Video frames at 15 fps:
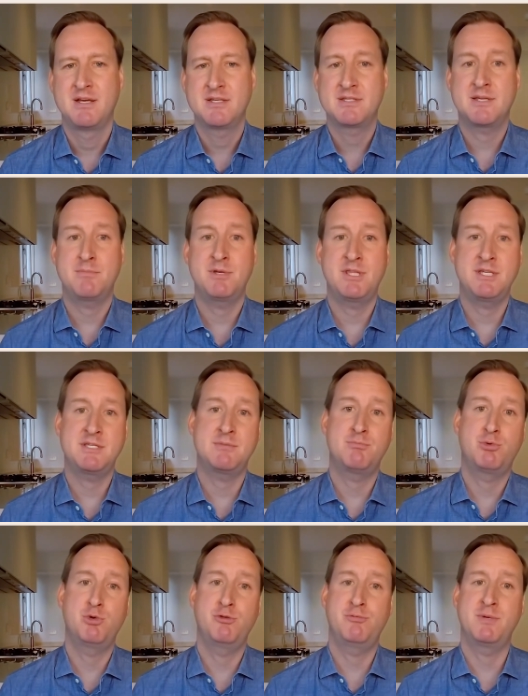Some of these
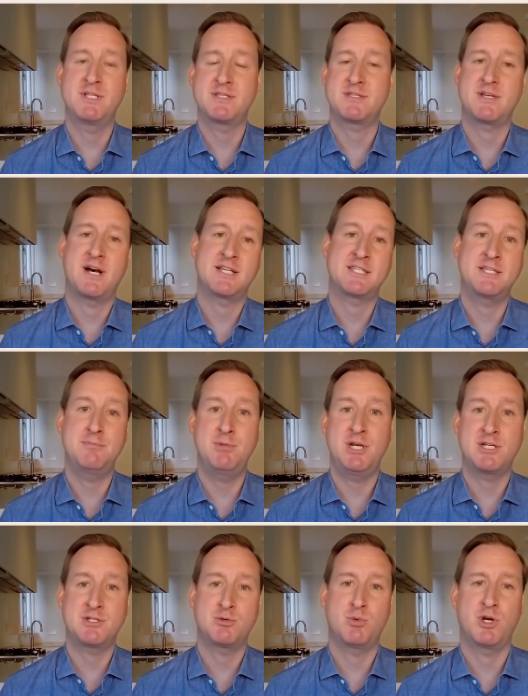improvements are
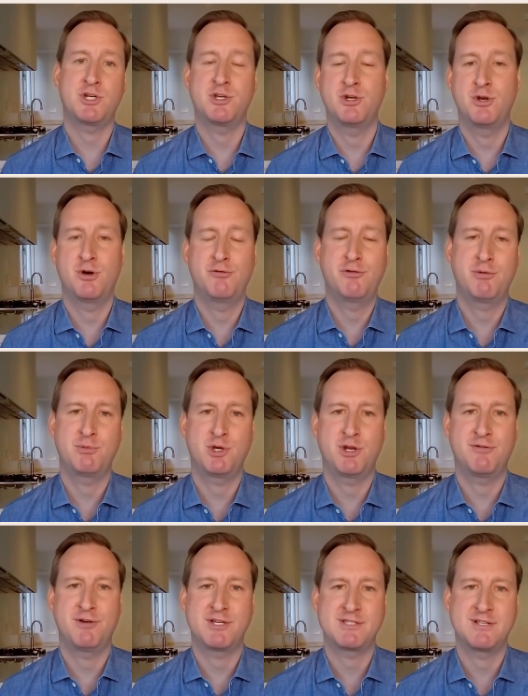similar to what you know from
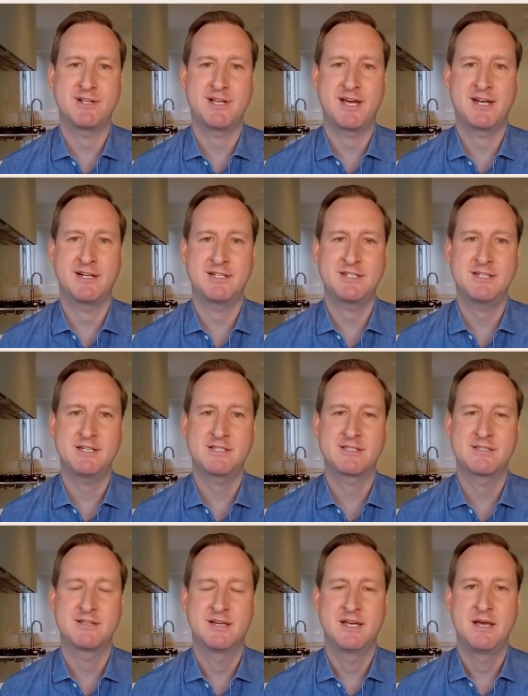Universal
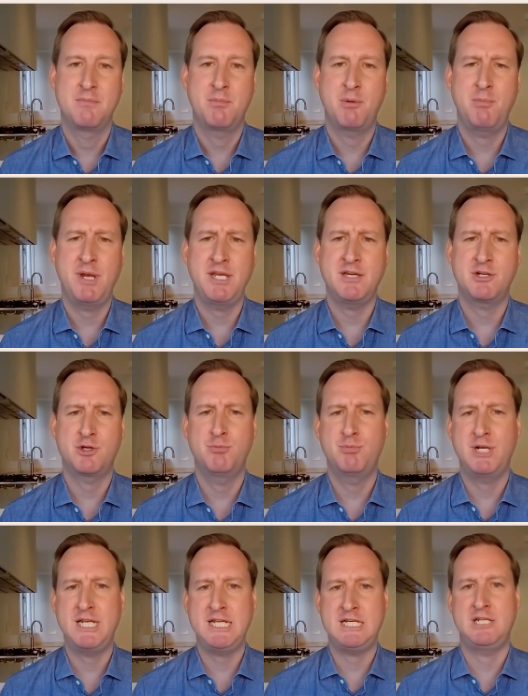Analytics, but many are
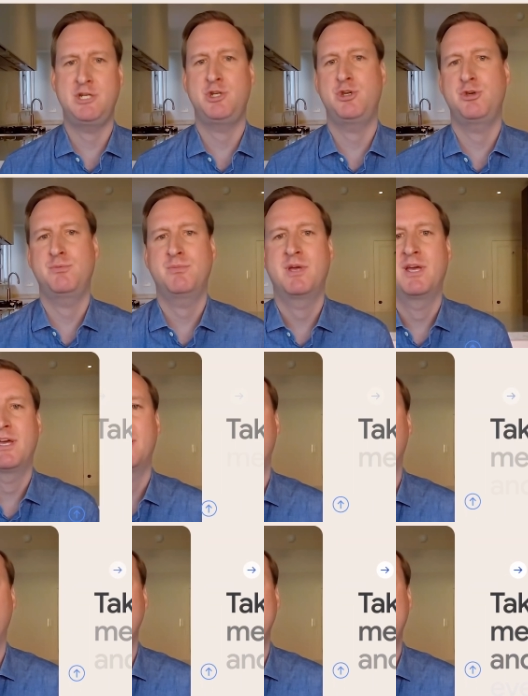completely new
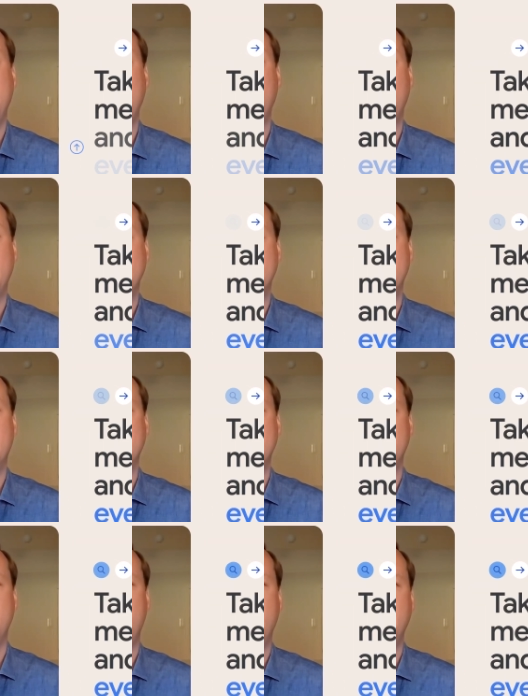and will take your insights
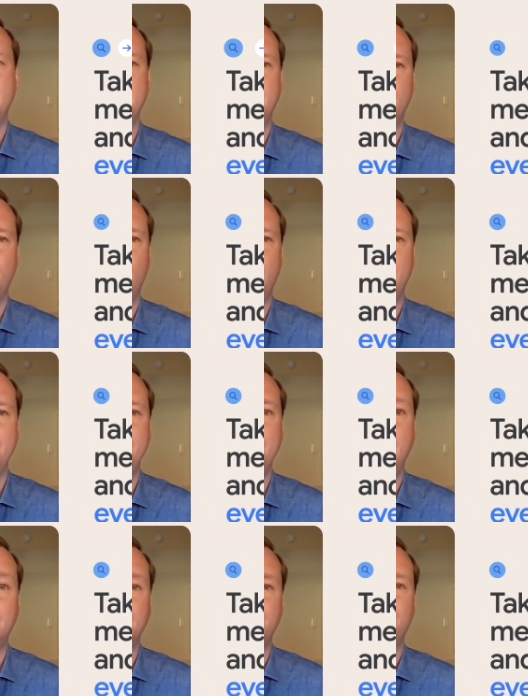and marketing work
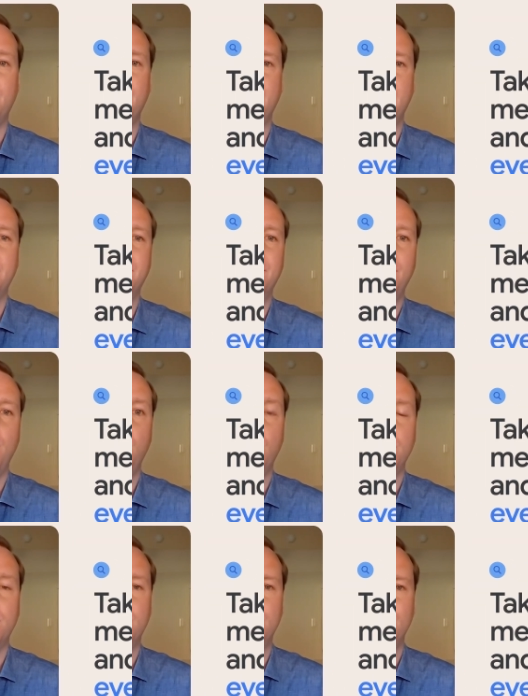much further from
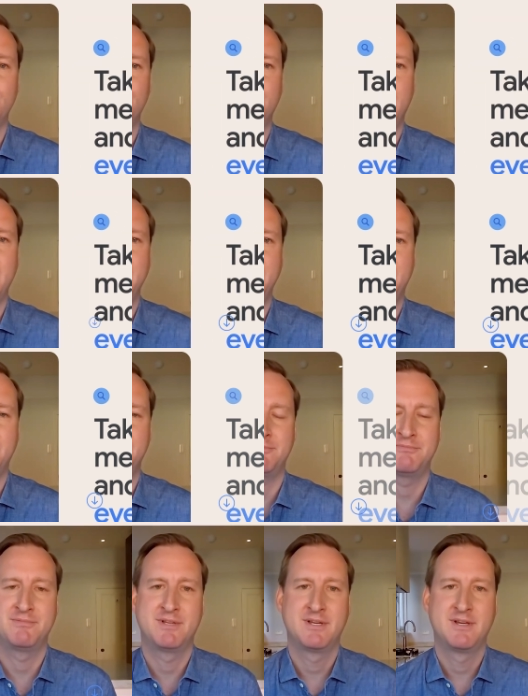what you can do right now.
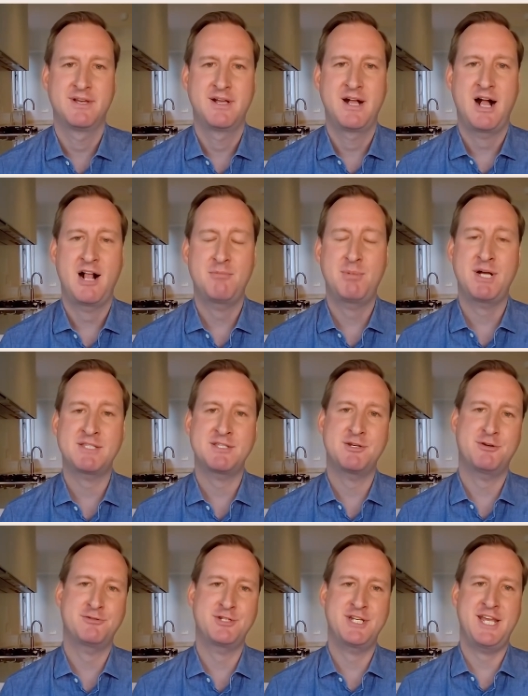I'll pass it
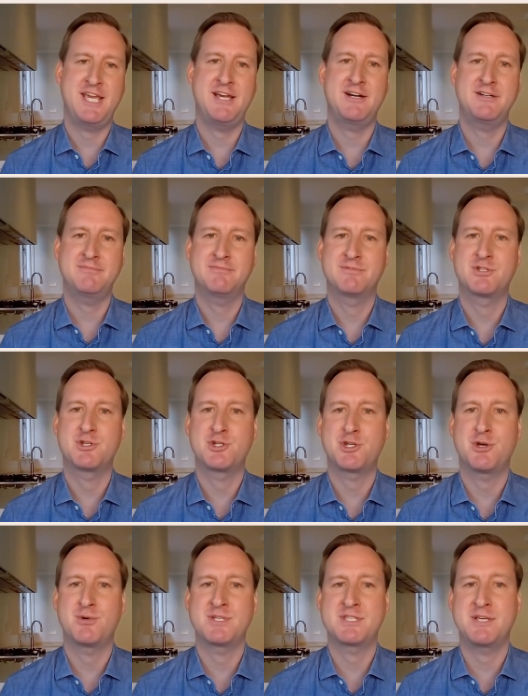off to Neha to
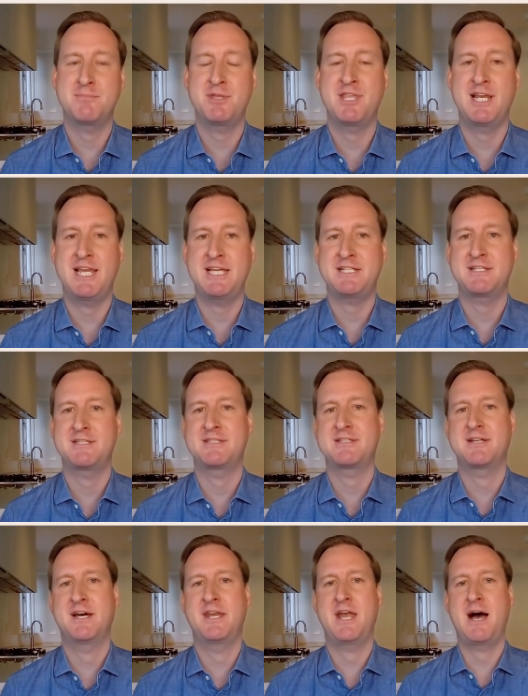show us some of the latest
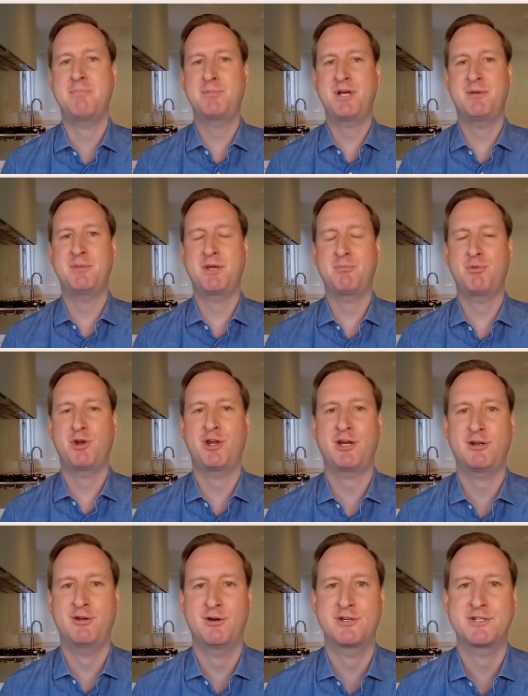and upcoming
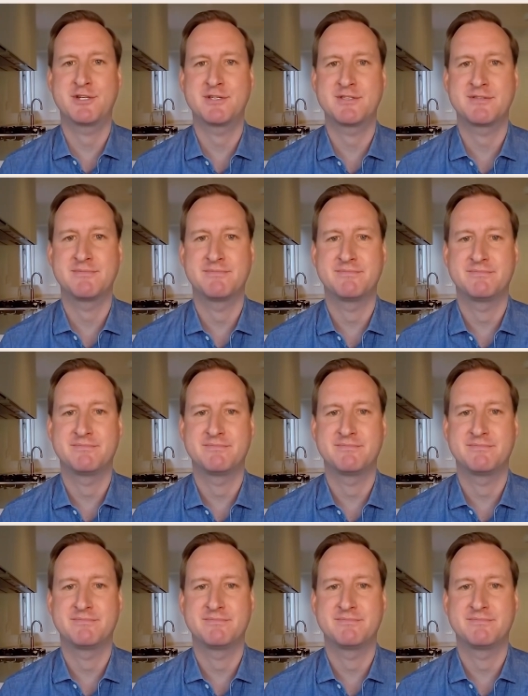product launches.